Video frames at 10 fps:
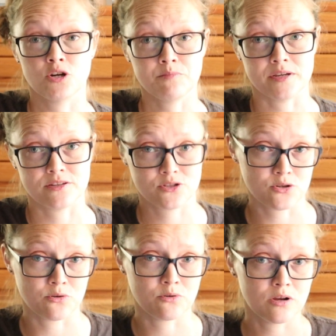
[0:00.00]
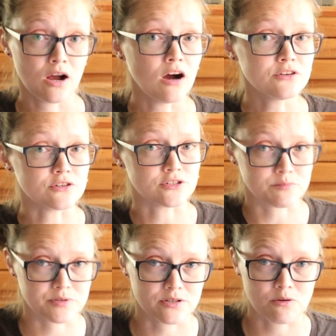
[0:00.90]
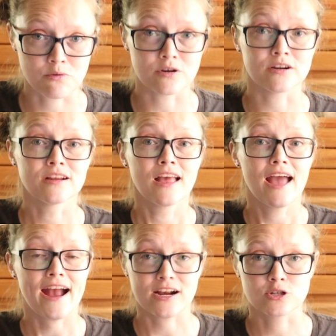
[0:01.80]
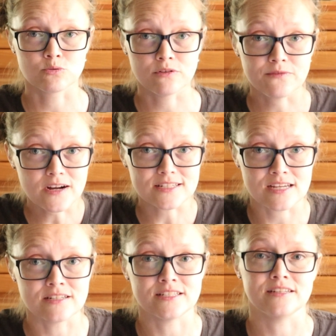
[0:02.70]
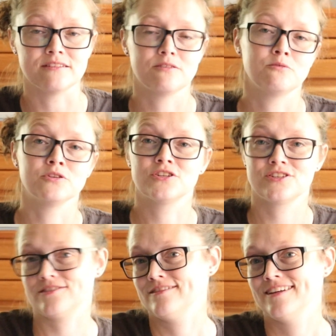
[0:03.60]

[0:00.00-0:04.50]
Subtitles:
jumping, so hunter jumping, or actual fox hunting, which